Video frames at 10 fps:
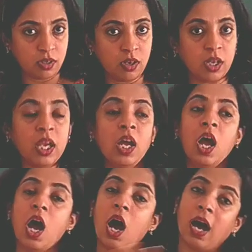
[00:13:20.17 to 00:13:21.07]
okay,
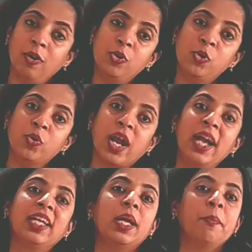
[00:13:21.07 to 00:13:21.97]
how to
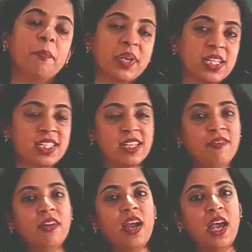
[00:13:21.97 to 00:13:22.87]
write impressive
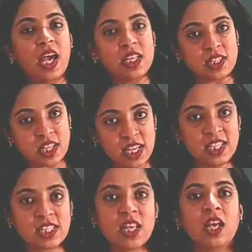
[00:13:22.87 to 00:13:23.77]
essays.